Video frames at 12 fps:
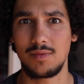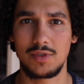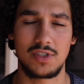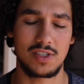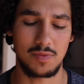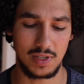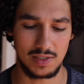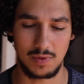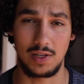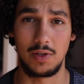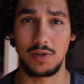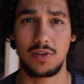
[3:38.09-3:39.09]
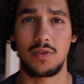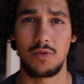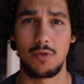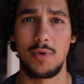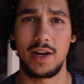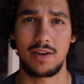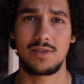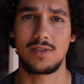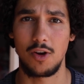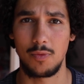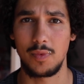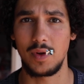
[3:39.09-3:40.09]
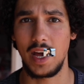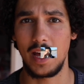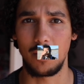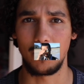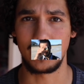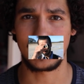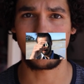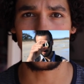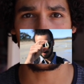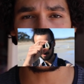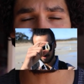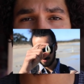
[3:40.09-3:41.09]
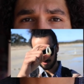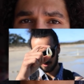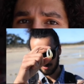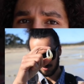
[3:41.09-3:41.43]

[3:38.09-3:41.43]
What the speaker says: them, which just means we looked through a microscope at all these small things and